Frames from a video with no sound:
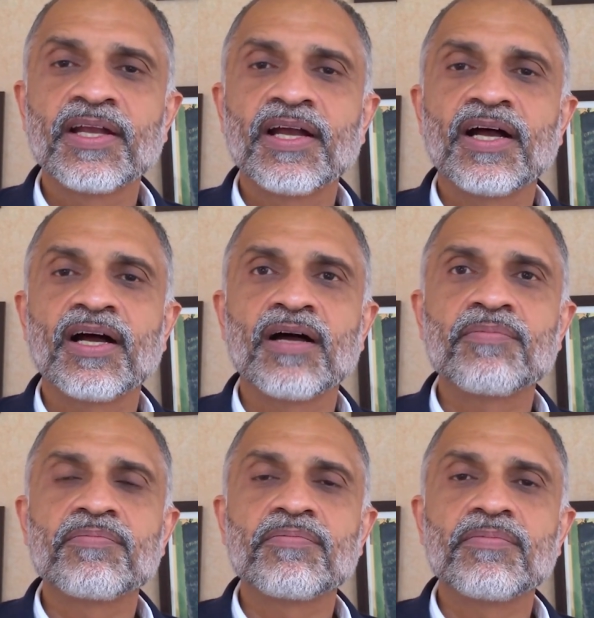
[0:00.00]
uh,
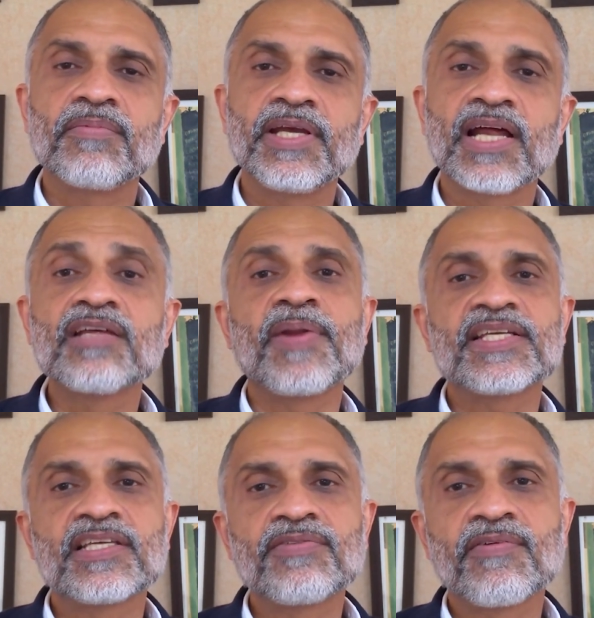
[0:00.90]
in other
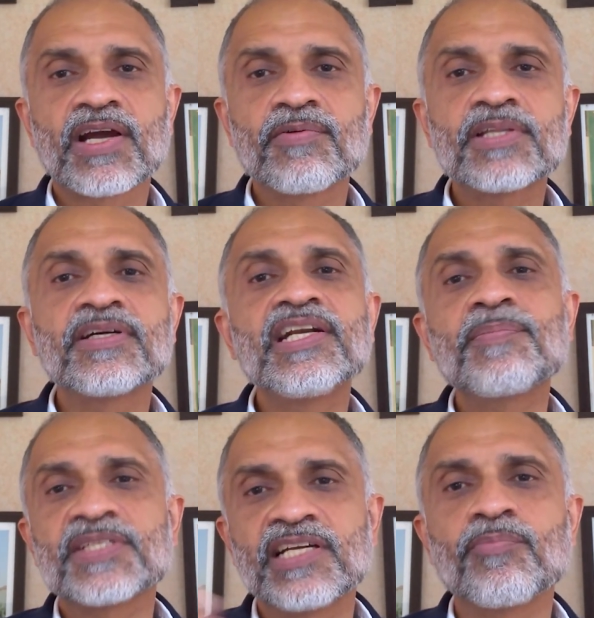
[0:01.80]
places we recovered
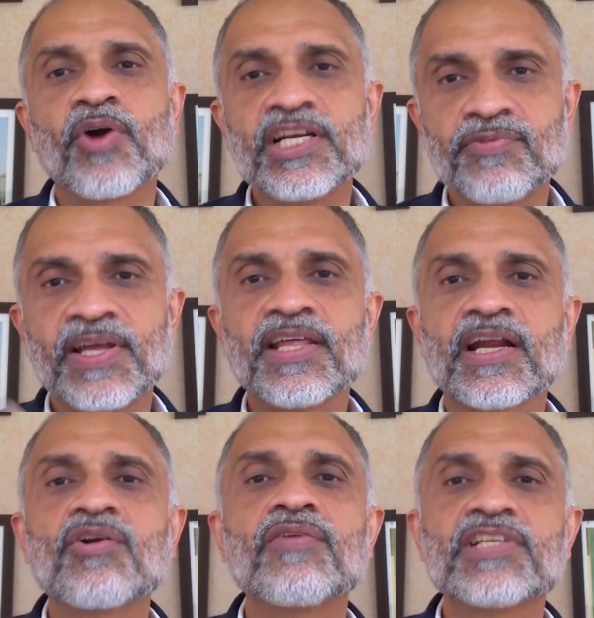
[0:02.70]
30% points where the
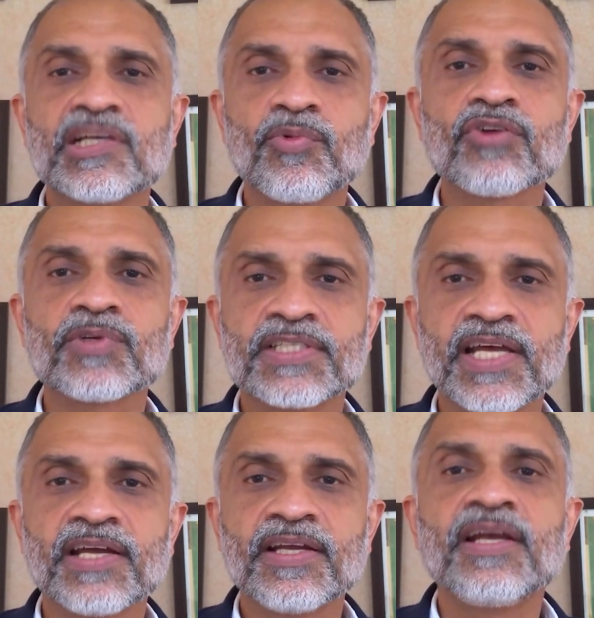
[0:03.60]
ground level support was
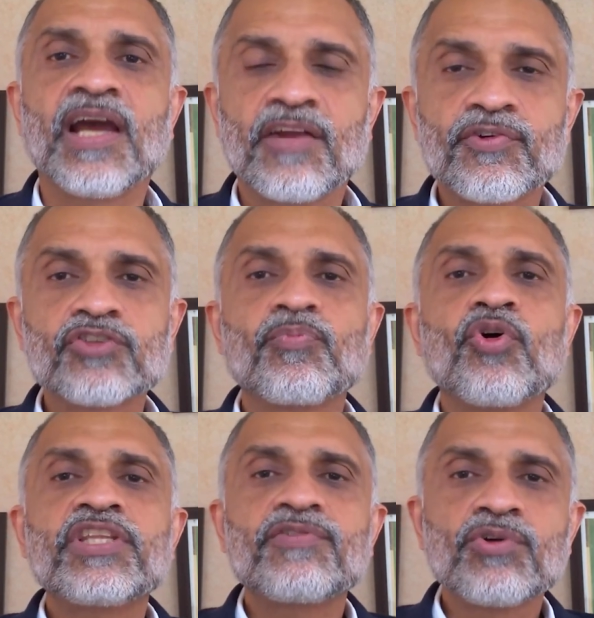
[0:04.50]
there. And of course,
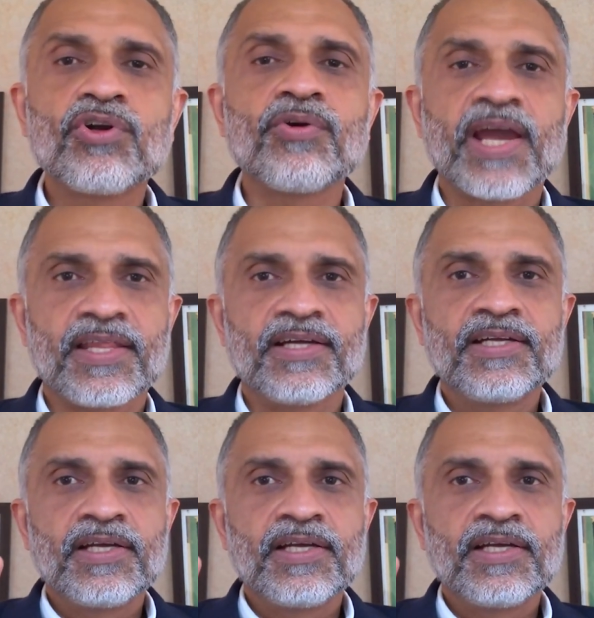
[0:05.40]
both have to go together.